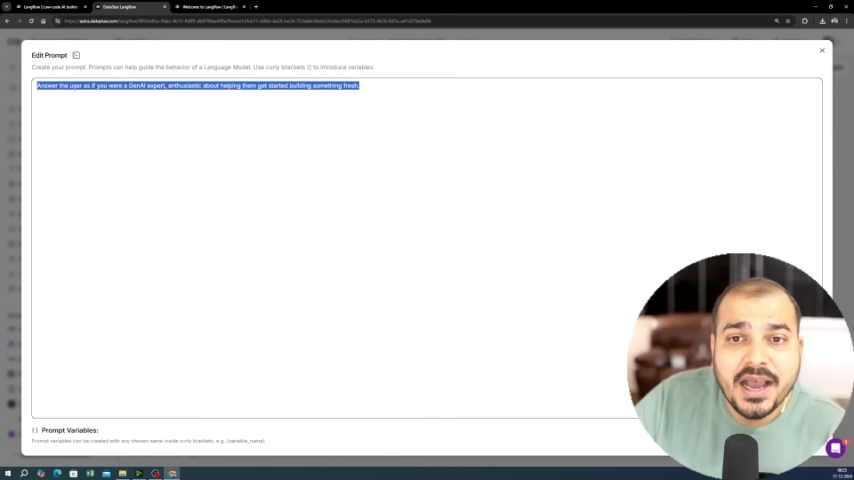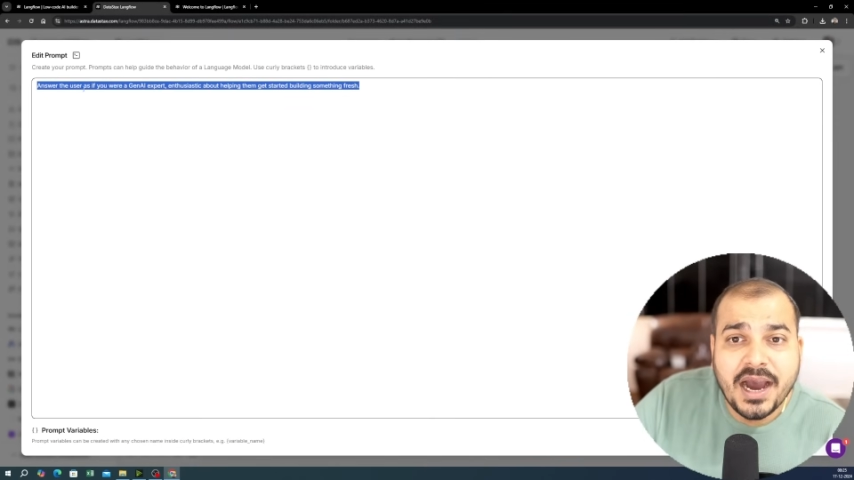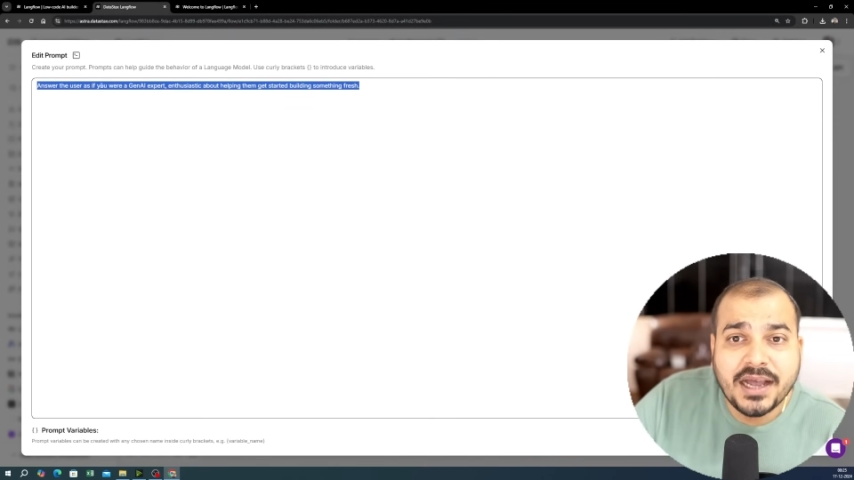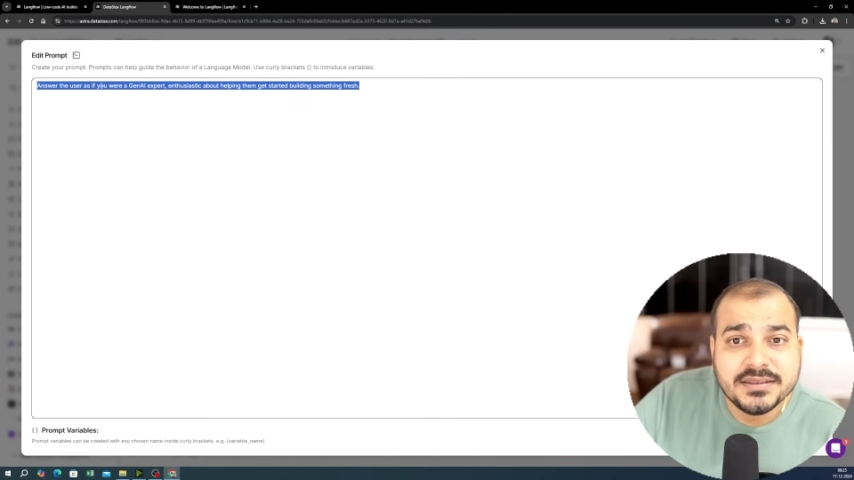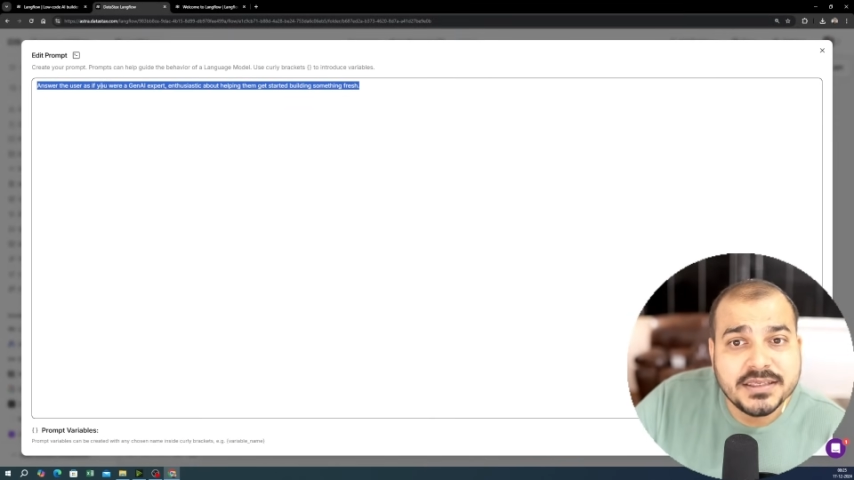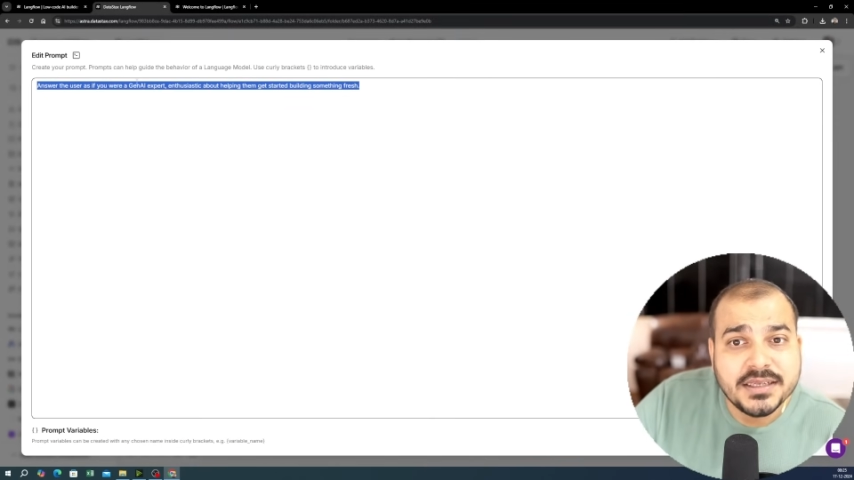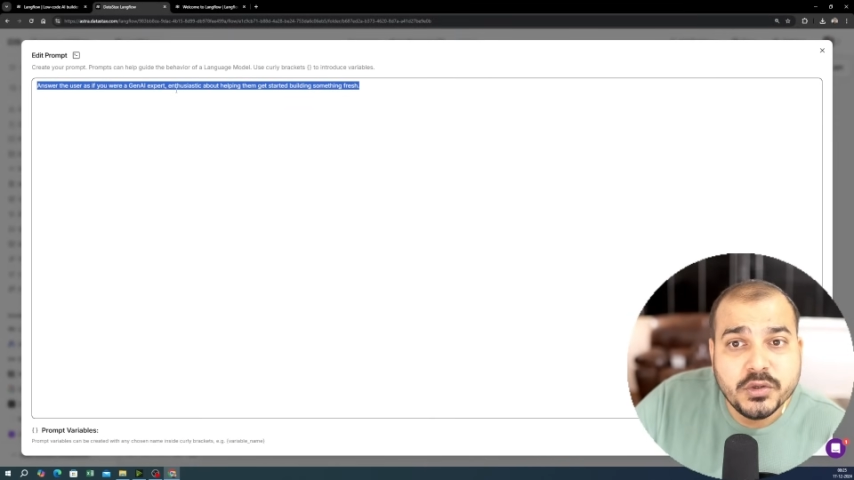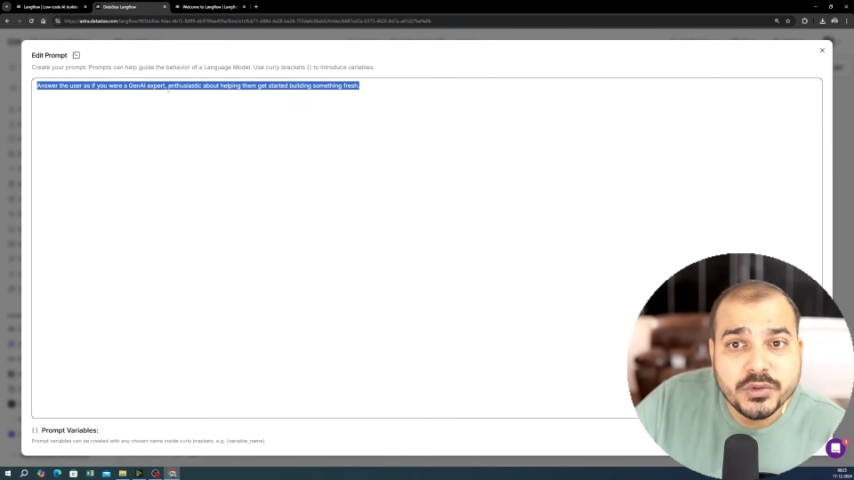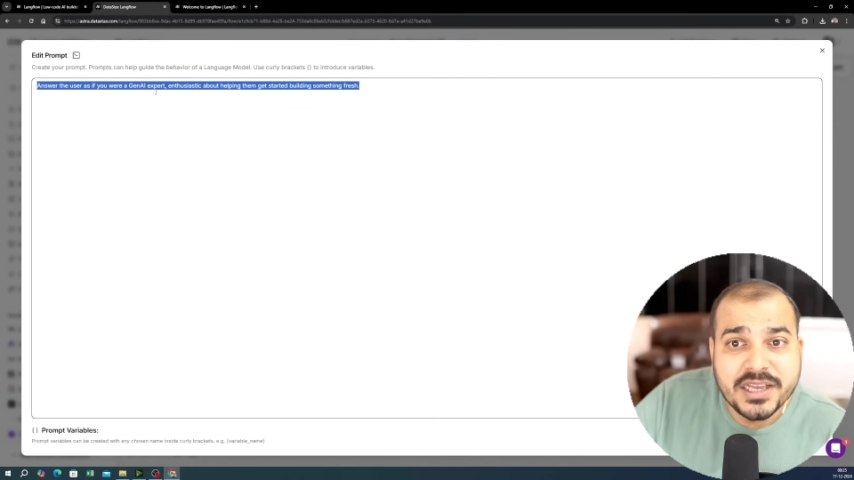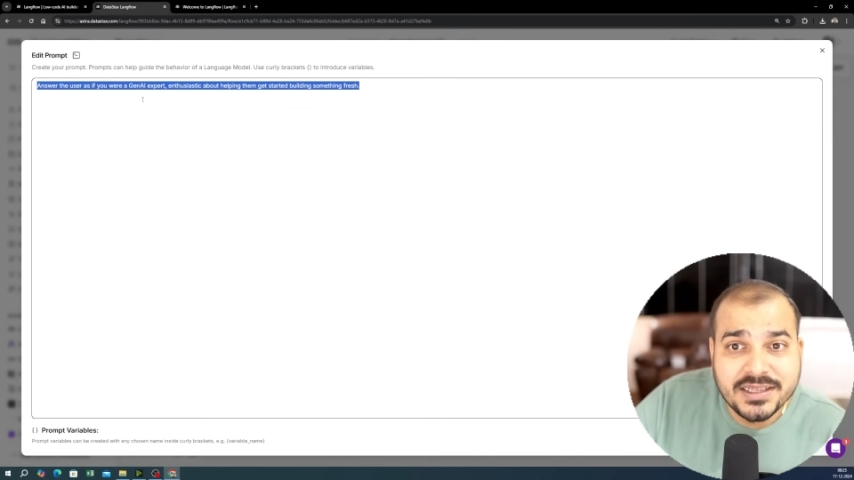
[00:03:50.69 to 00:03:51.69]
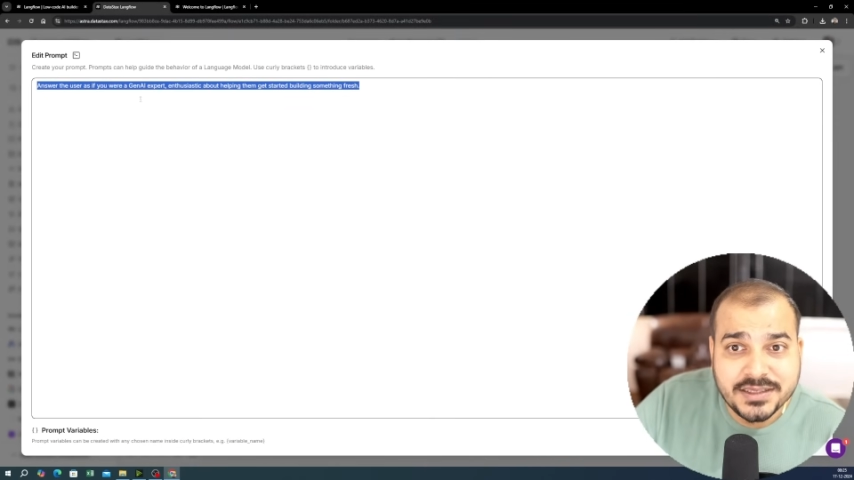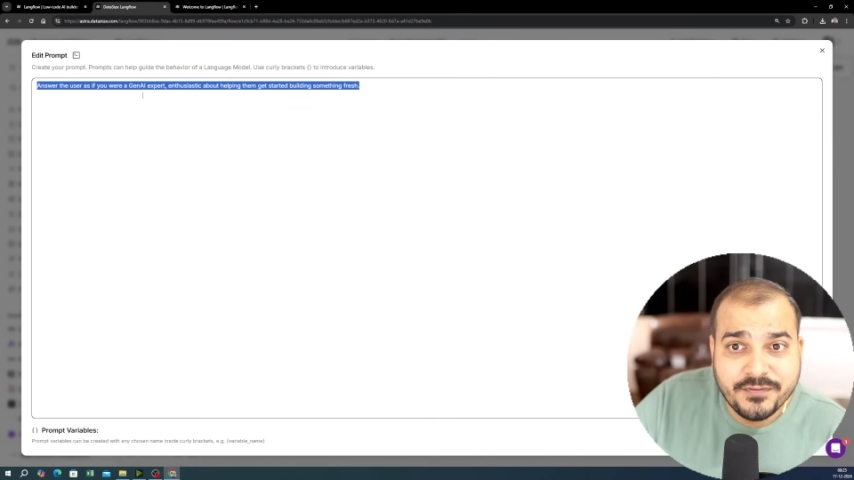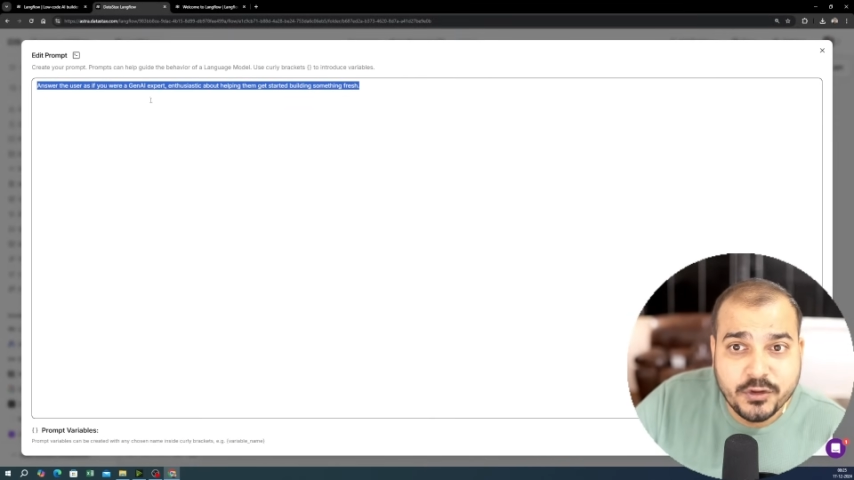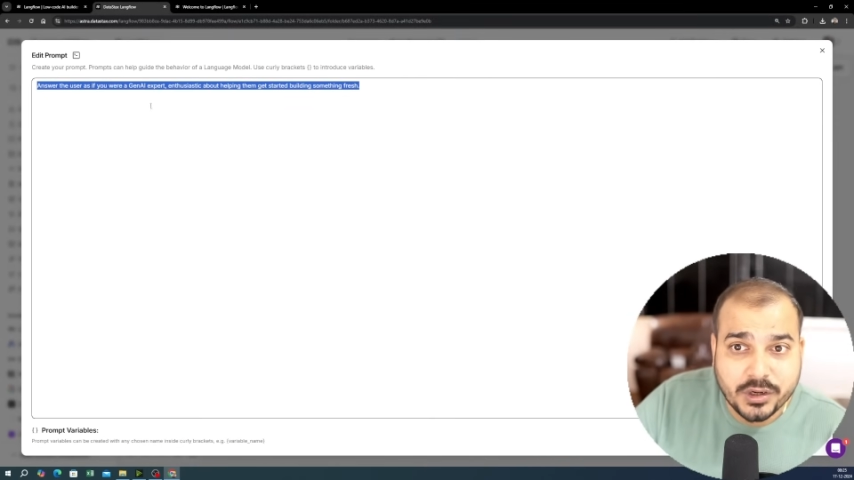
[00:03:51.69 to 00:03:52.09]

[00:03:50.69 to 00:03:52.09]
answer the user as if